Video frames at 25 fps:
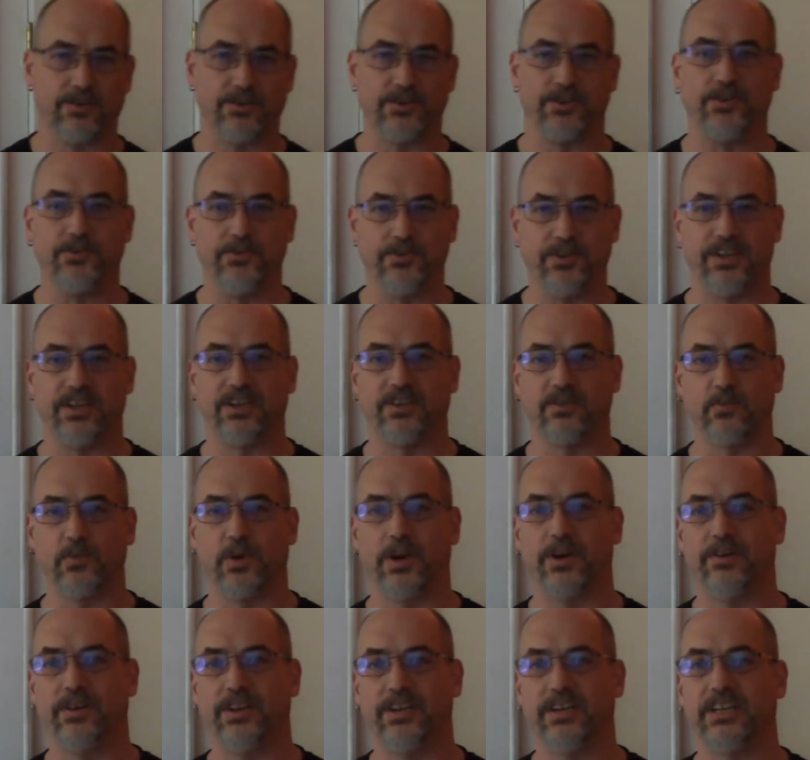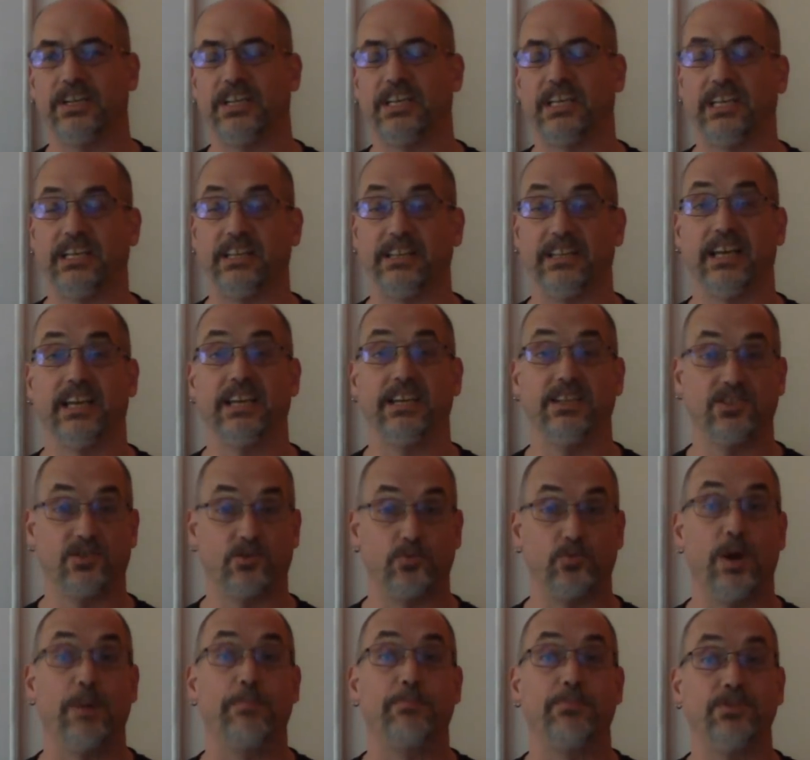unit wherein he then is
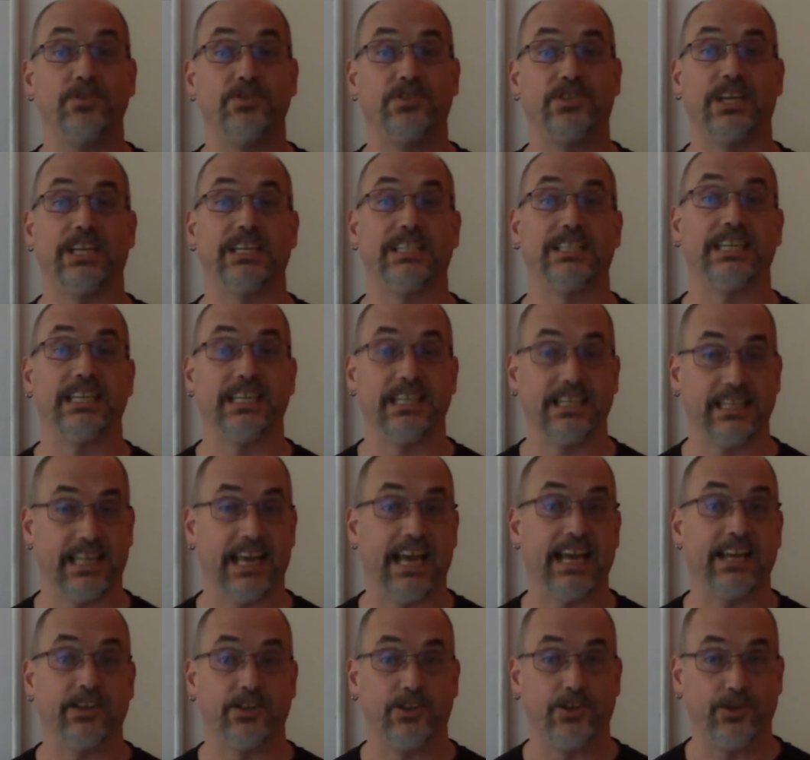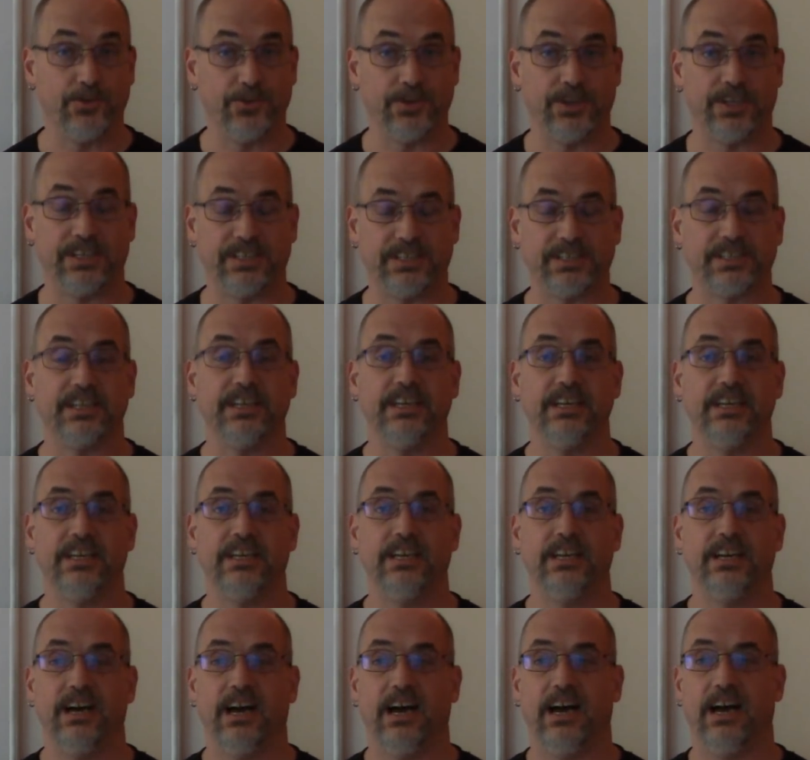representing that unit
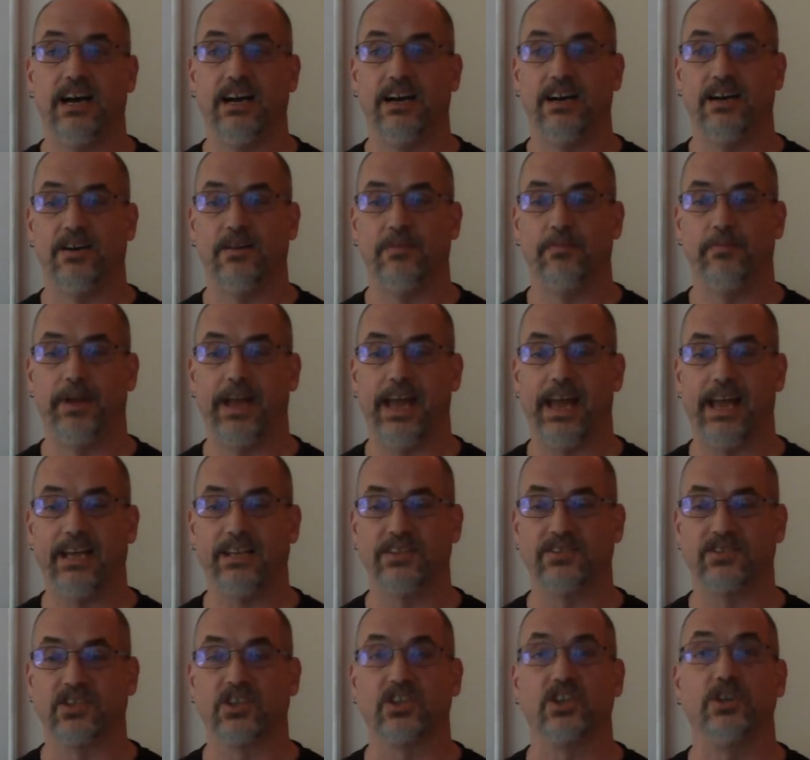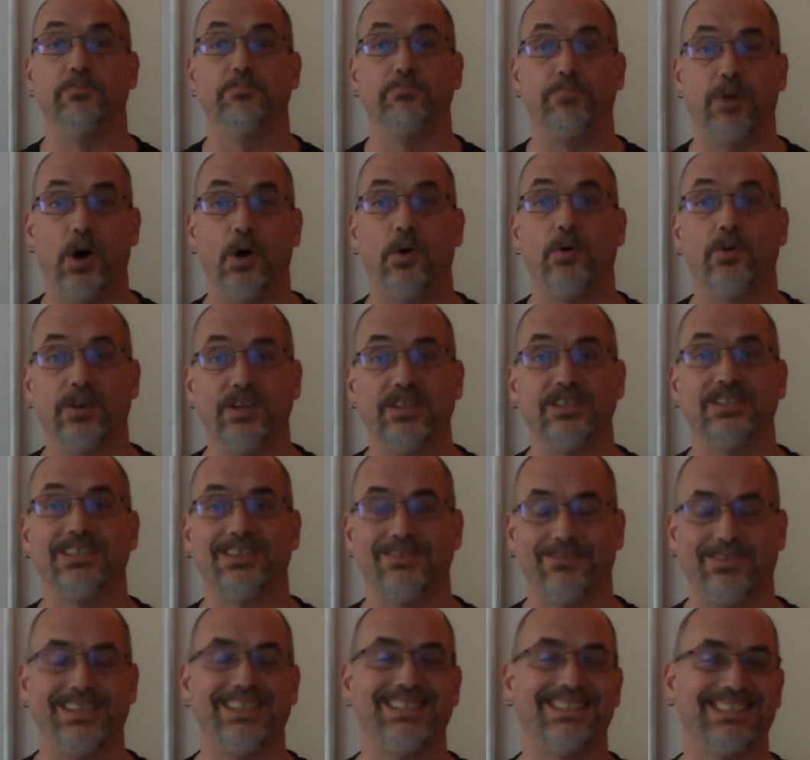as a component
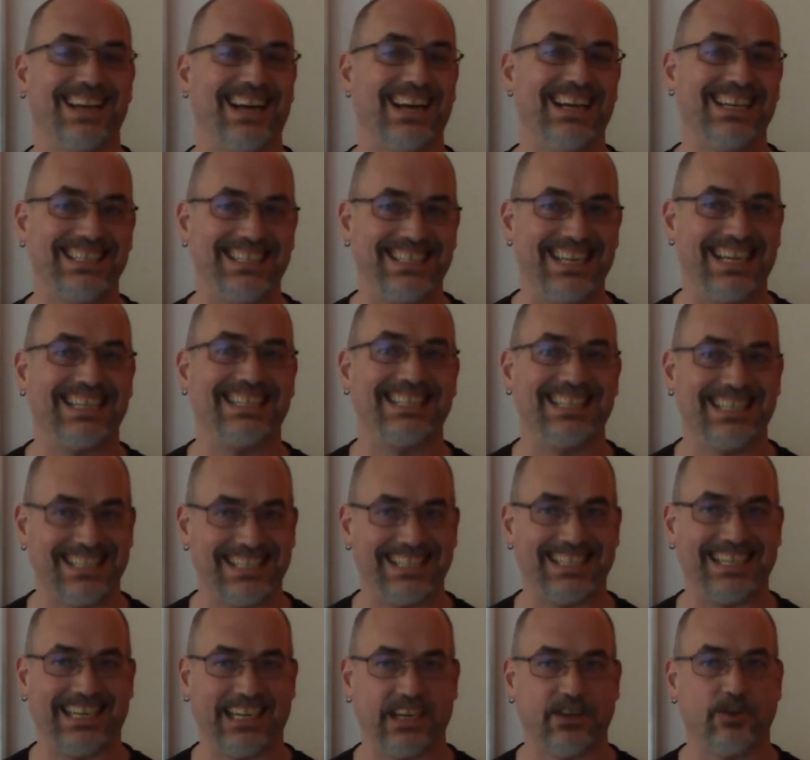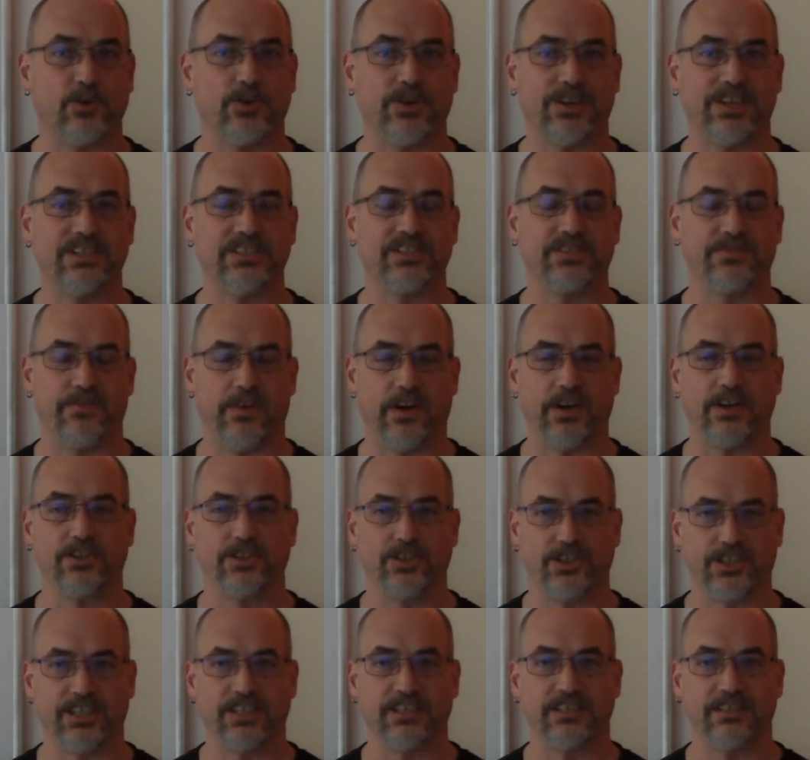of his identity or his
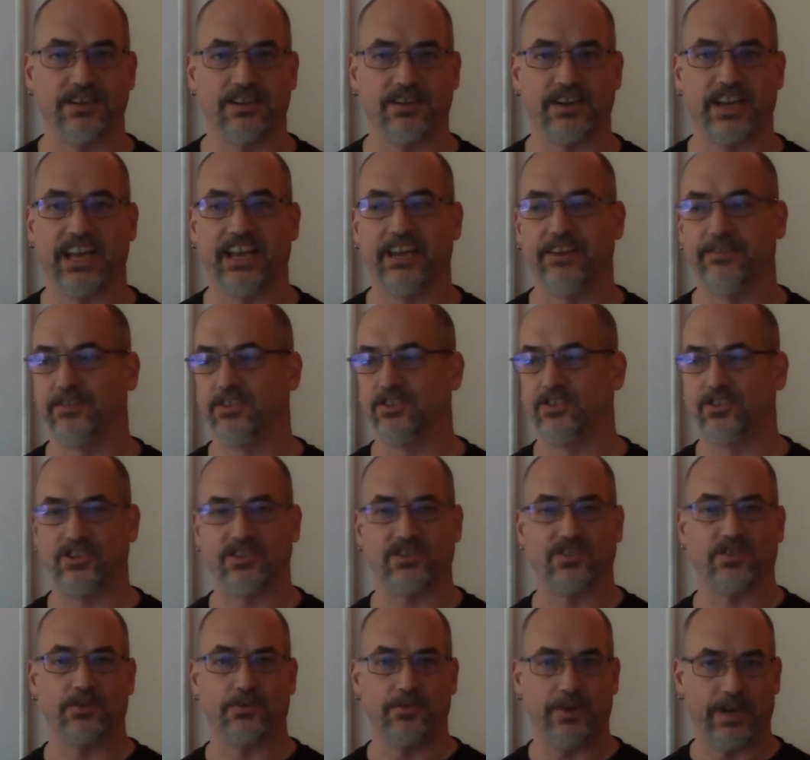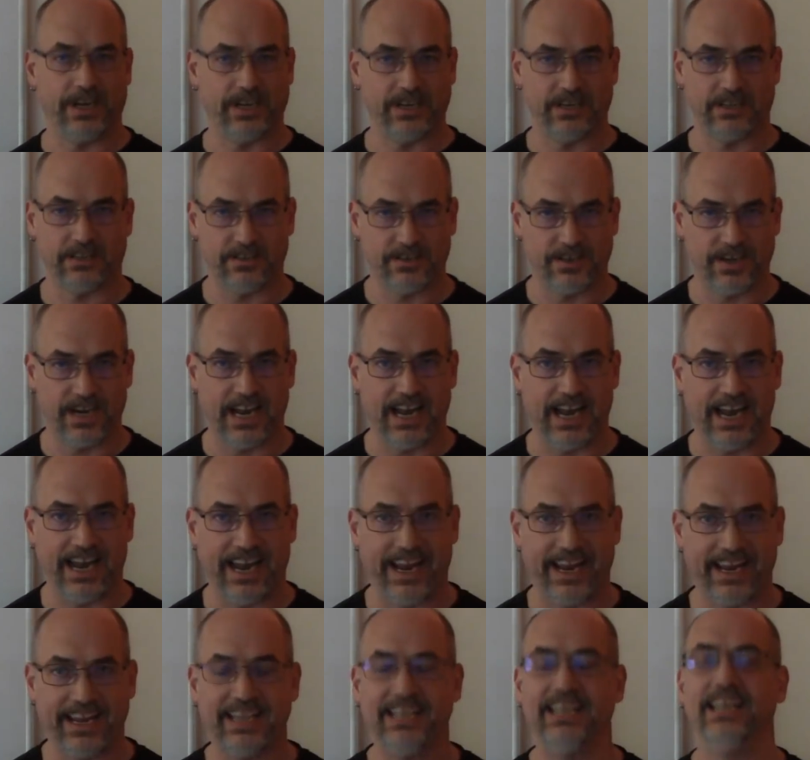function. Okay, if it's just a regular
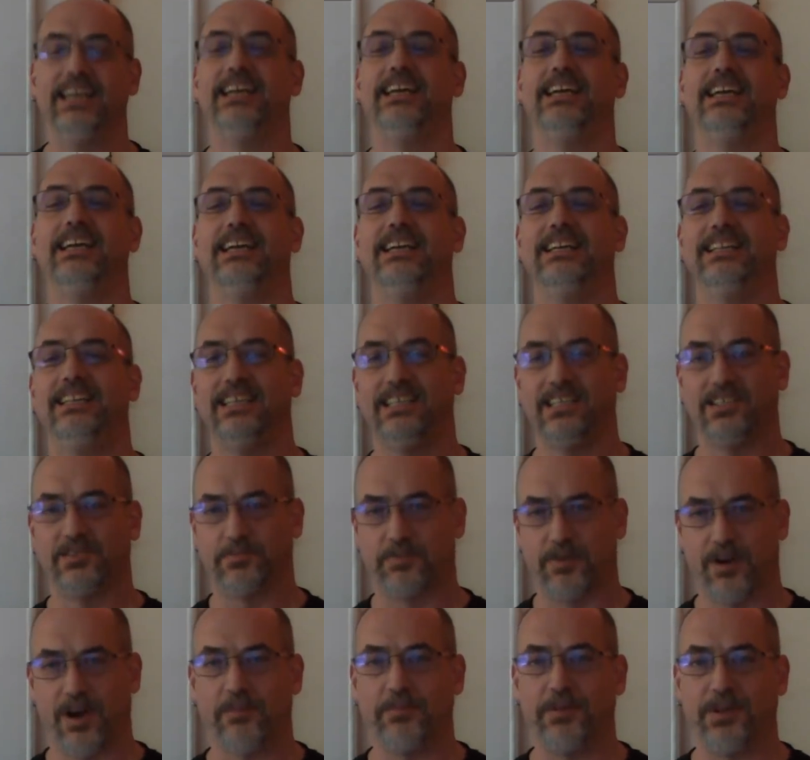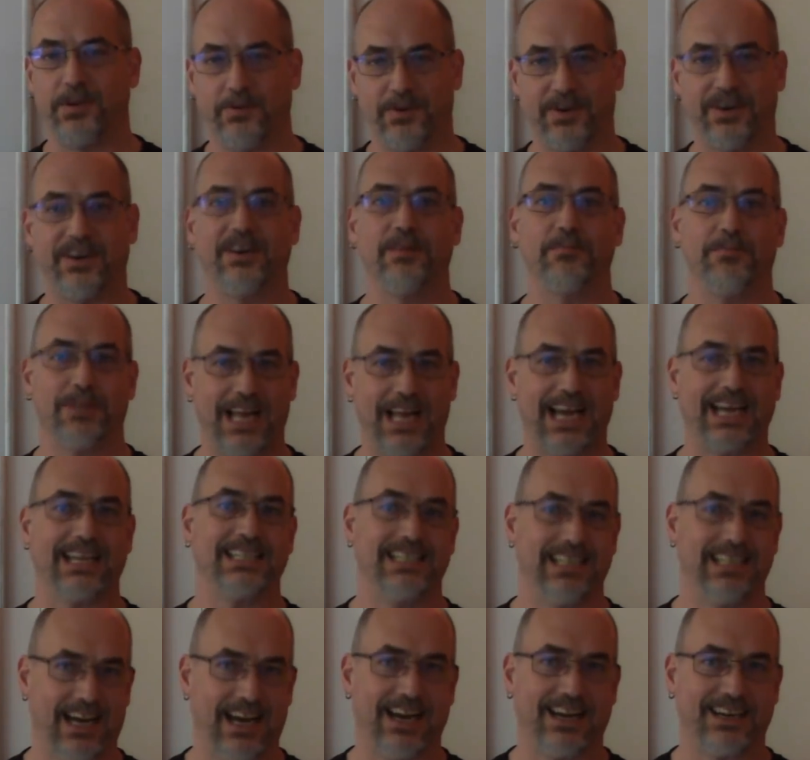guy, then he's probably wearing a black
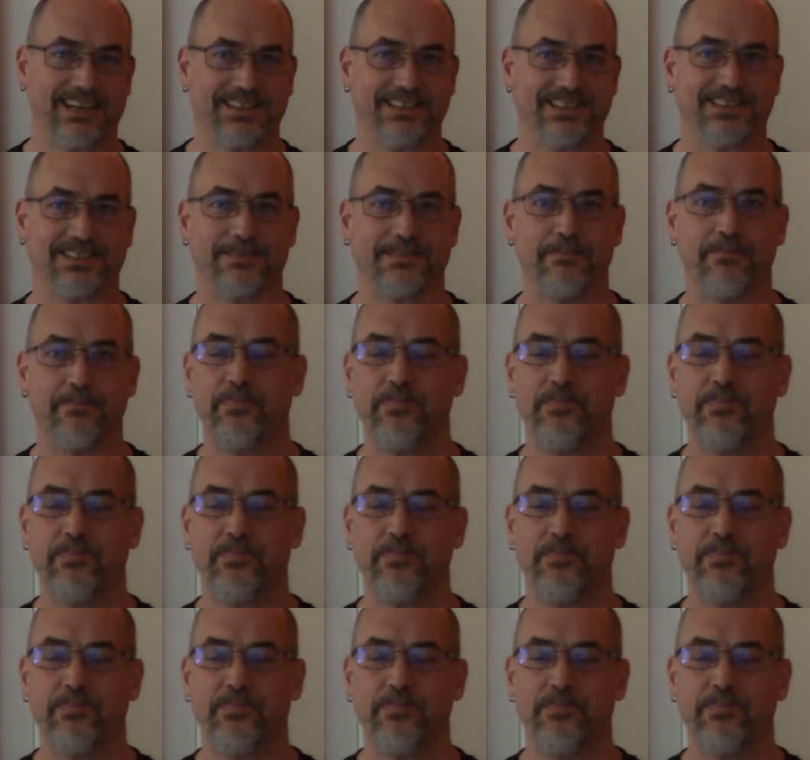tux.